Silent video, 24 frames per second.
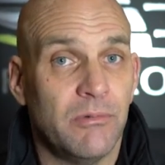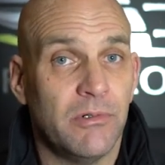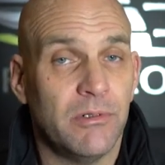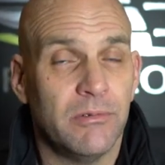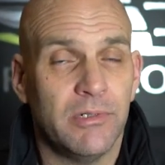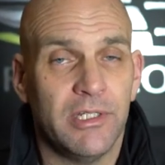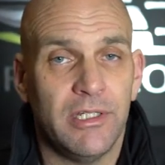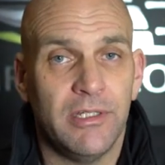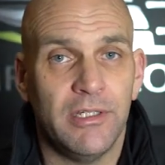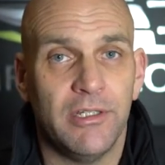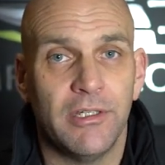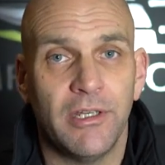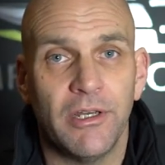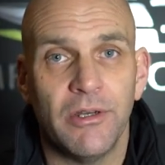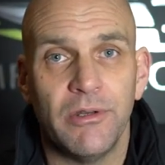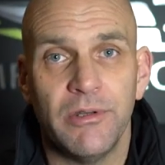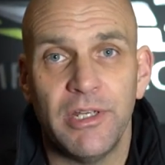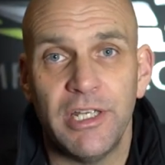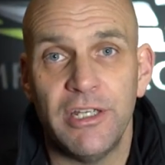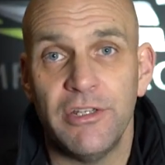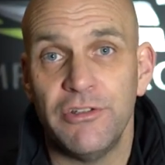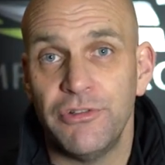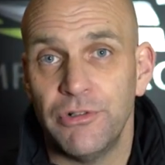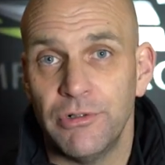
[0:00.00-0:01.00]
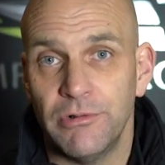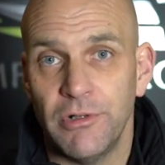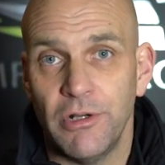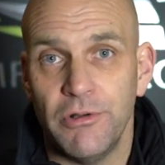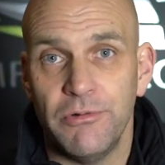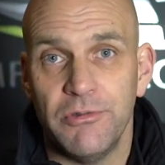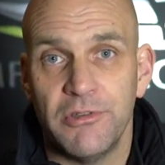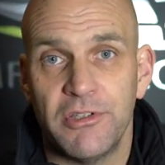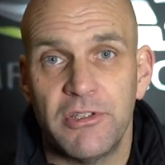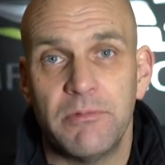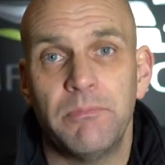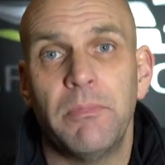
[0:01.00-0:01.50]
well, here you go, here's your
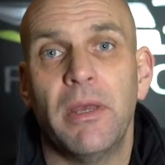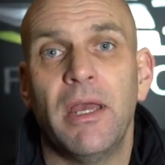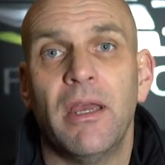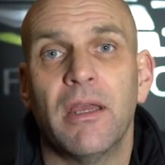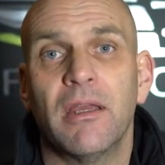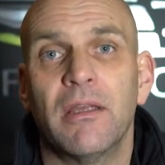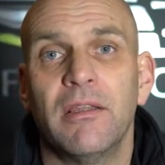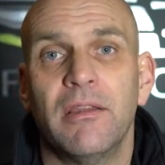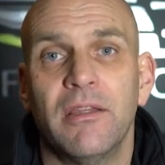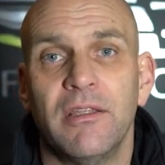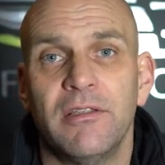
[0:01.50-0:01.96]
own spec,